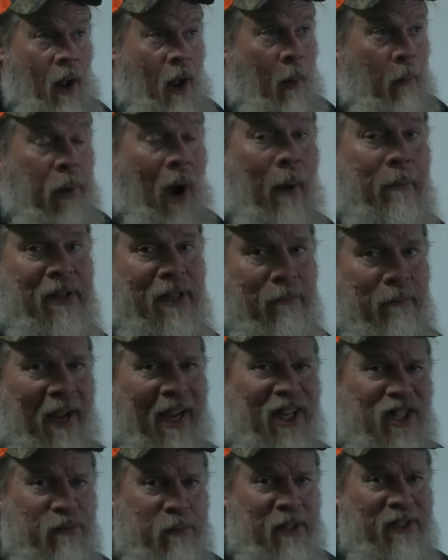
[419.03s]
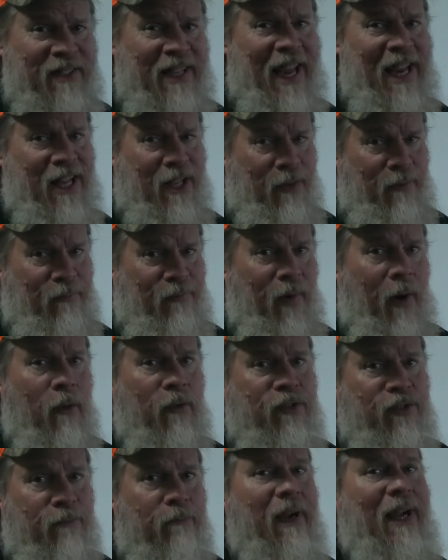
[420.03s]
Probably the biggest mistake that
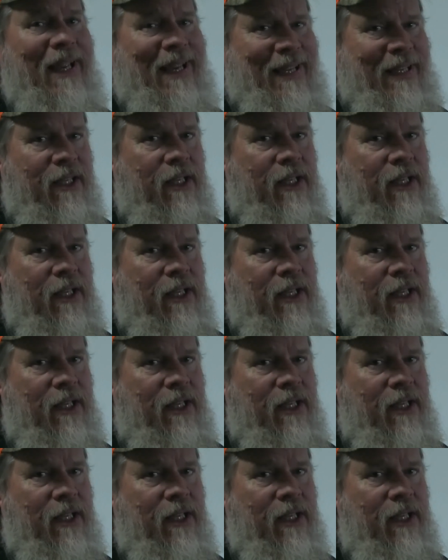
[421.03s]
folks make